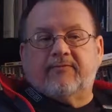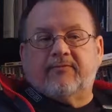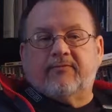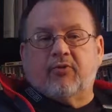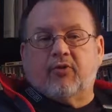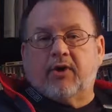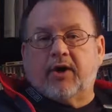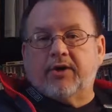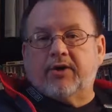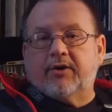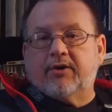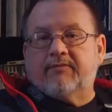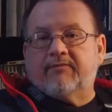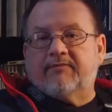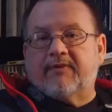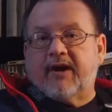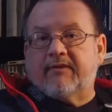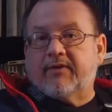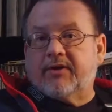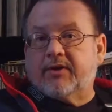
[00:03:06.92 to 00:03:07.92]
400,
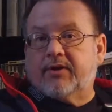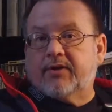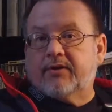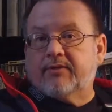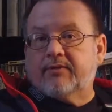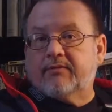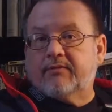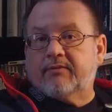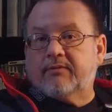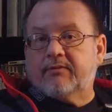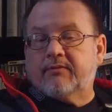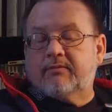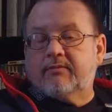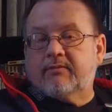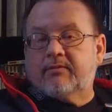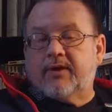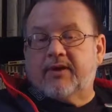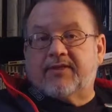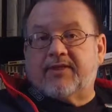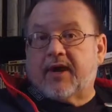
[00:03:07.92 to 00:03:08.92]
500,
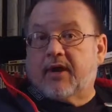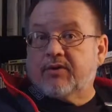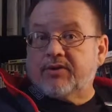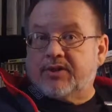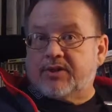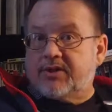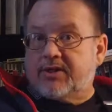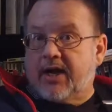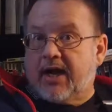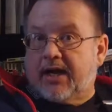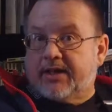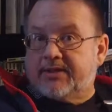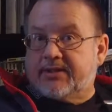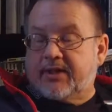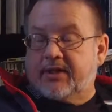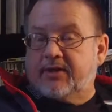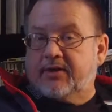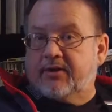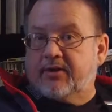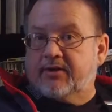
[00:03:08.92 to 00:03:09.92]
1,000 dots
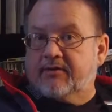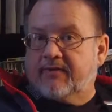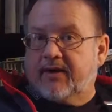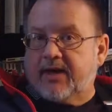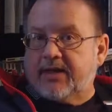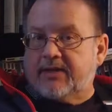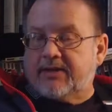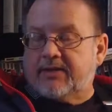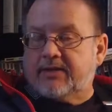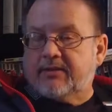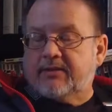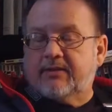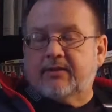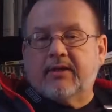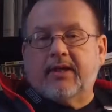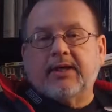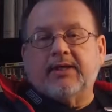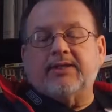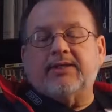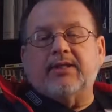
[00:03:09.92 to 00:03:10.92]
under a device
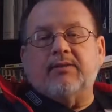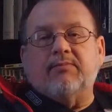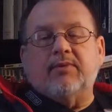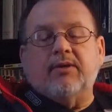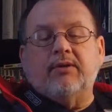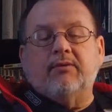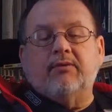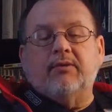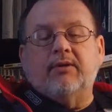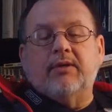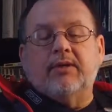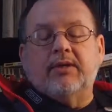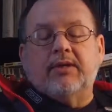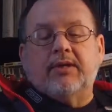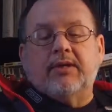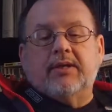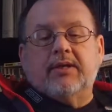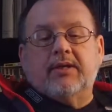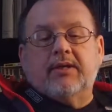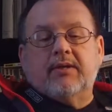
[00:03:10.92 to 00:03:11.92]
like a CPU.
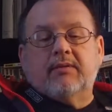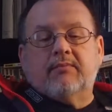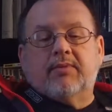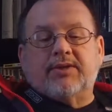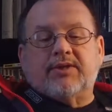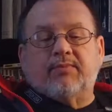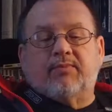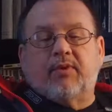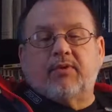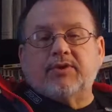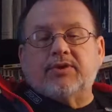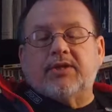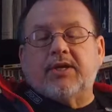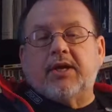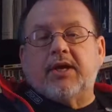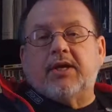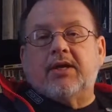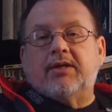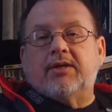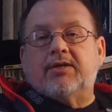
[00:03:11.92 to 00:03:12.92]
But suppose
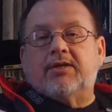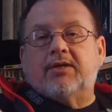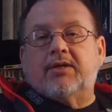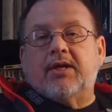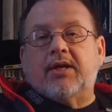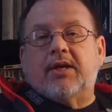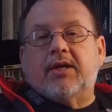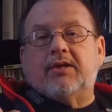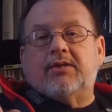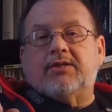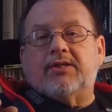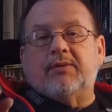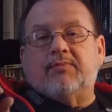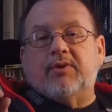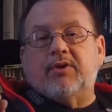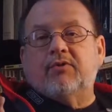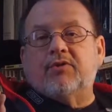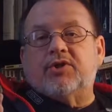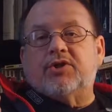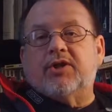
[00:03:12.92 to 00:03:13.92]
the
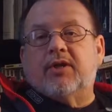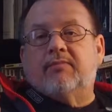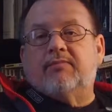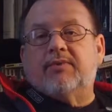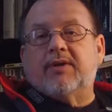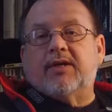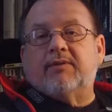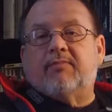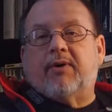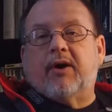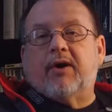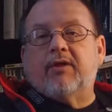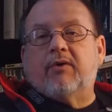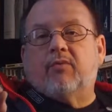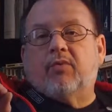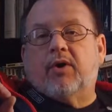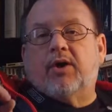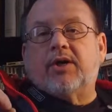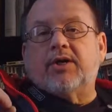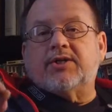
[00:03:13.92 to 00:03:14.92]
CPU chip, part of the
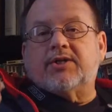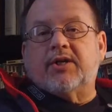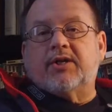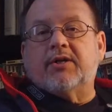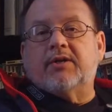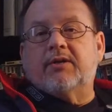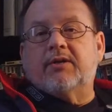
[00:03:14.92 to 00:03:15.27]
work is